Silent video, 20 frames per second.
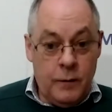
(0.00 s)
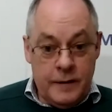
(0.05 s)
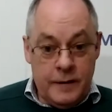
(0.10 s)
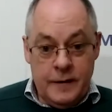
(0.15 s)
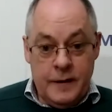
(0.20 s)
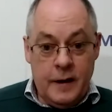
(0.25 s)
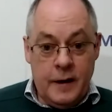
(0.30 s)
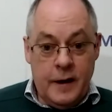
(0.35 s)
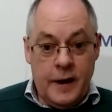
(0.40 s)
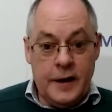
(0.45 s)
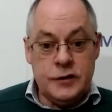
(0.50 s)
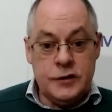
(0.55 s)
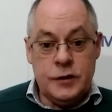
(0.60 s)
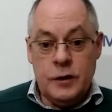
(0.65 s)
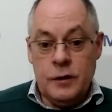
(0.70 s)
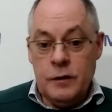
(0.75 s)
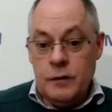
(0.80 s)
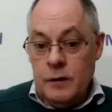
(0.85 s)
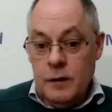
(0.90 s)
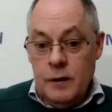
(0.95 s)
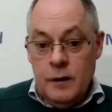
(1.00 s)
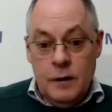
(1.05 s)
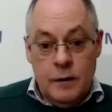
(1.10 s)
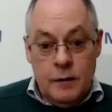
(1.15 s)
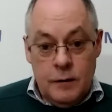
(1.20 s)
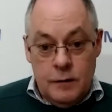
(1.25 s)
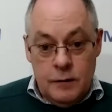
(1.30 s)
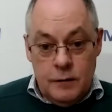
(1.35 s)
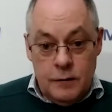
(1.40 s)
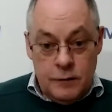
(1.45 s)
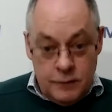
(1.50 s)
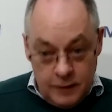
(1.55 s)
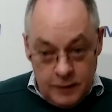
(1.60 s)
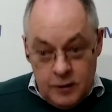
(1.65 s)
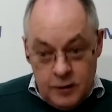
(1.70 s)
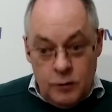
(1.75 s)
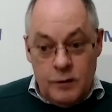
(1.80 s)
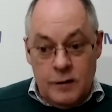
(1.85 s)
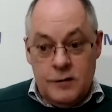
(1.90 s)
following the election, senior